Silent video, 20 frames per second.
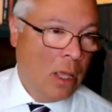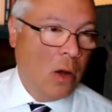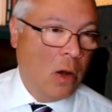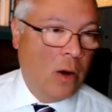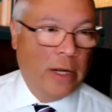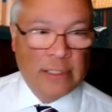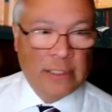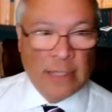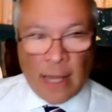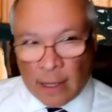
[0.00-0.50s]

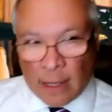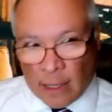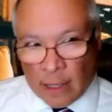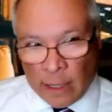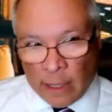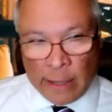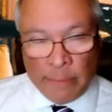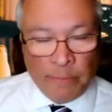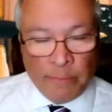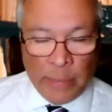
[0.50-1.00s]
It's not
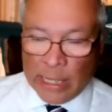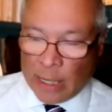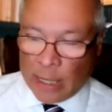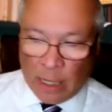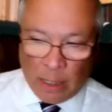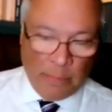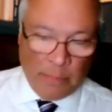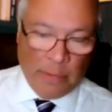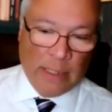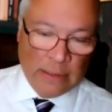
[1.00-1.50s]
going to
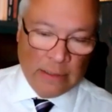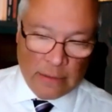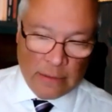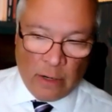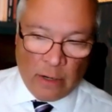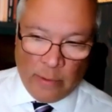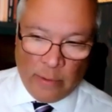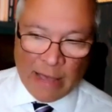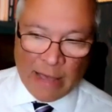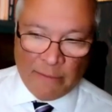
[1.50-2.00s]
become because you
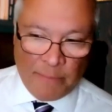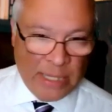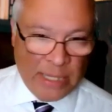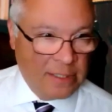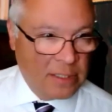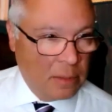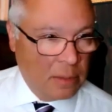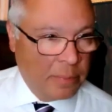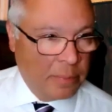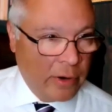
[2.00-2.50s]
know we have
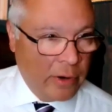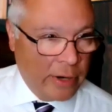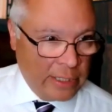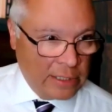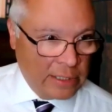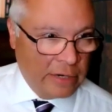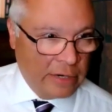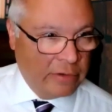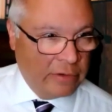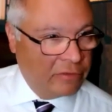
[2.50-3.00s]
pizza parties
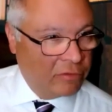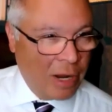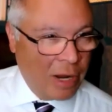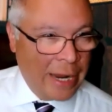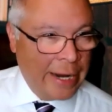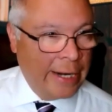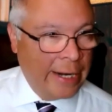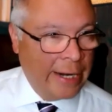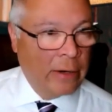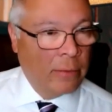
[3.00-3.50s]
every
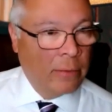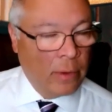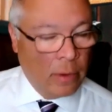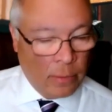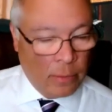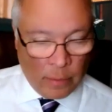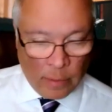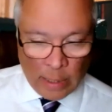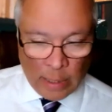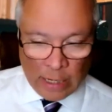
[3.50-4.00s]
Friday or, or
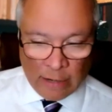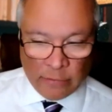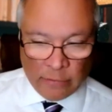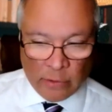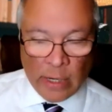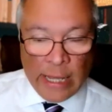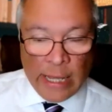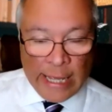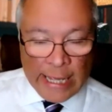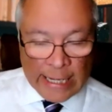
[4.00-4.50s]
whatever.
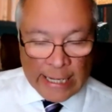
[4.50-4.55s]
Mm-hmm.